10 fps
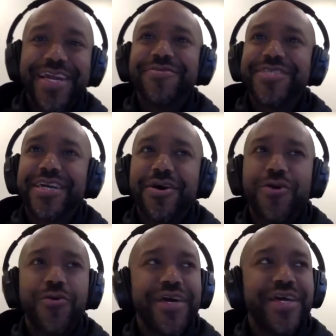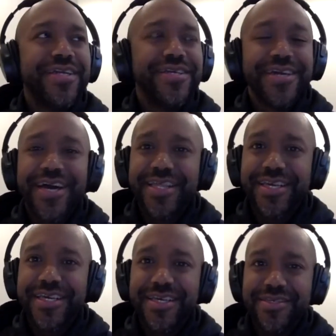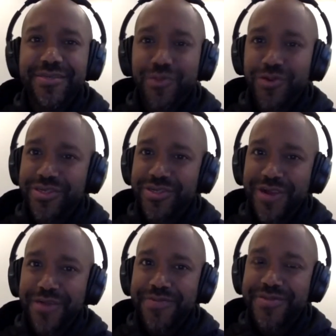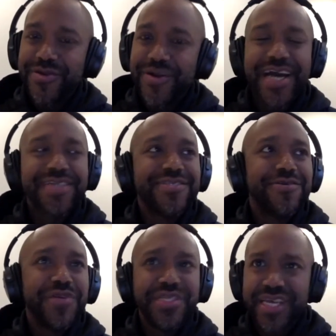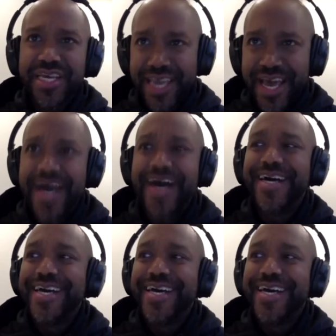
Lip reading: I was like, oh wait, I think he supports Trump. So I asked him, and he's like, yeah,